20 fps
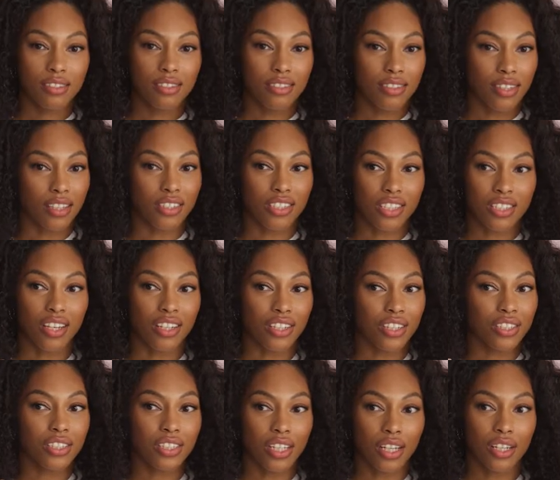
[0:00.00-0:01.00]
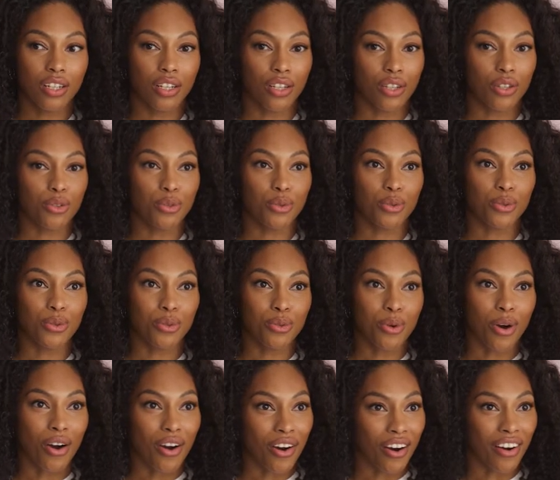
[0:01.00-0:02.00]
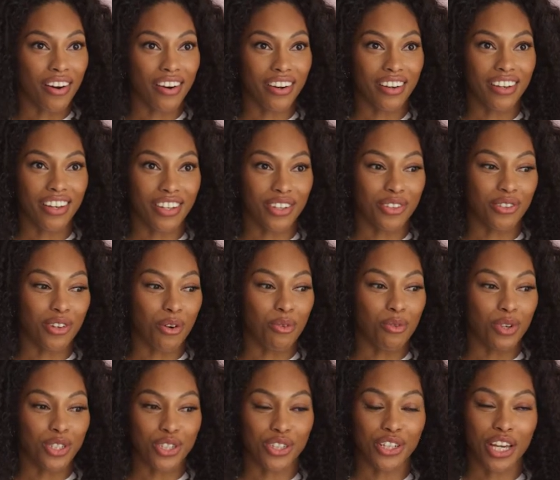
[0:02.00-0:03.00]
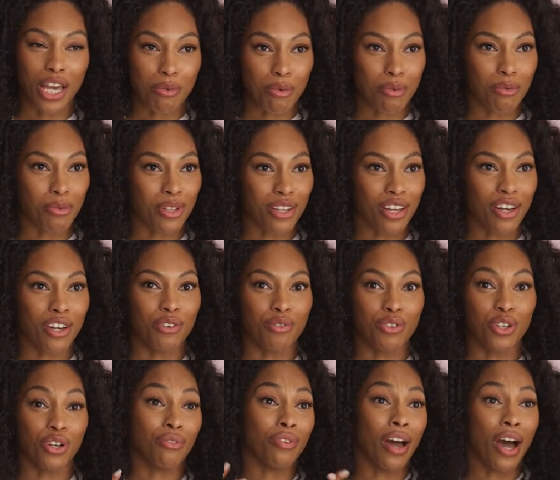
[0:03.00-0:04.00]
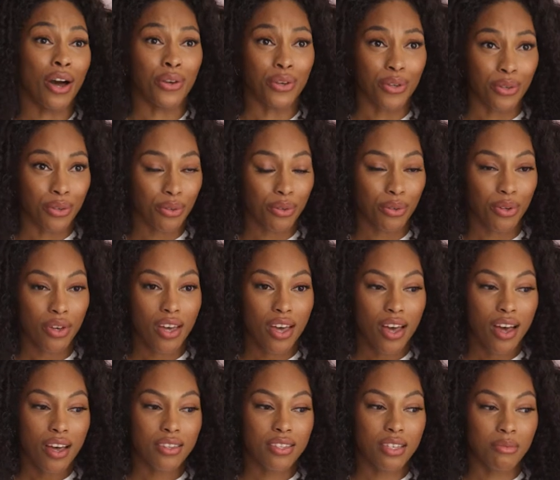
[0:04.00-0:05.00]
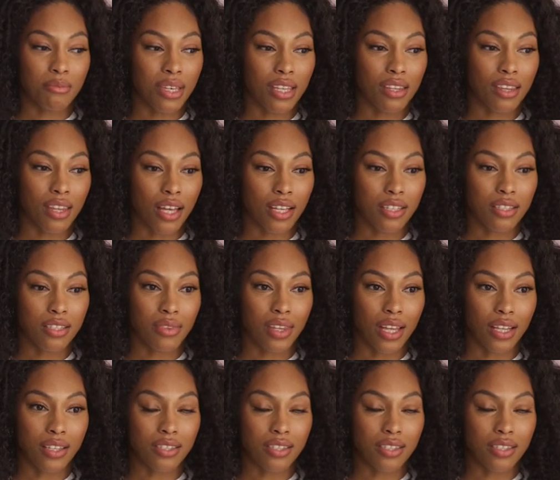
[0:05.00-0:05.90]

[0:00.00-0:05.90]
Yeah, just understanding who you are and you know what you're capable of, your value. To me, that's that's